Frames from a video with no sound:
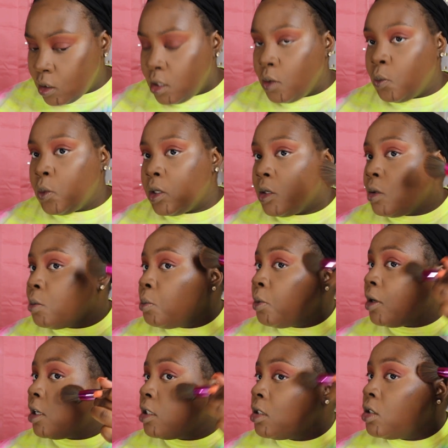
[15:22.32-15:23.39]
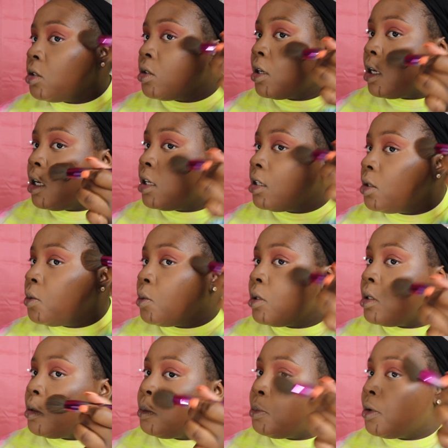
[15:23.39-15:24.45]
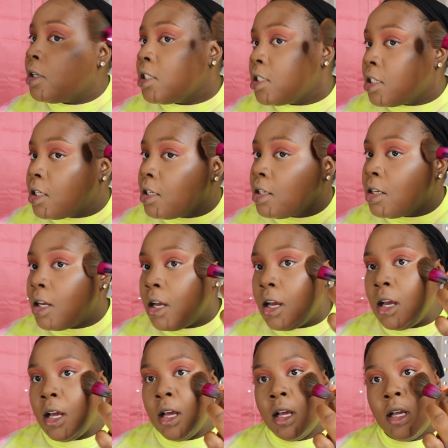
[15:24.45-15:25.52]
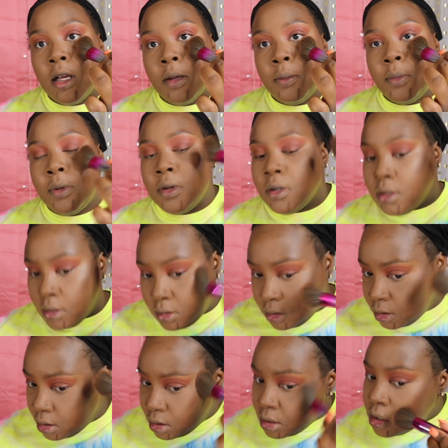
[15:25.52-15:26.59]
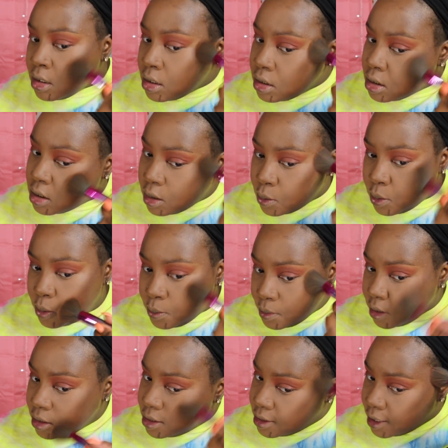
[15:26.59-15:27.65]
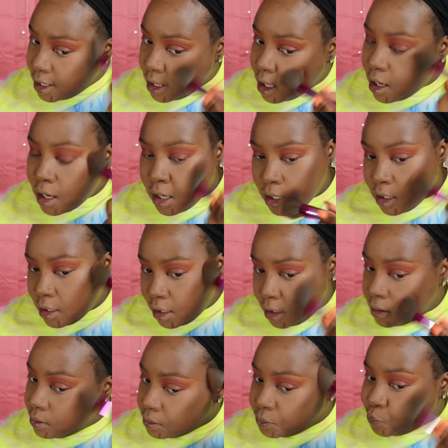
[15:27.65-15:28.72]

And when you brush, you kind of want to brush it up so it meets that highlight.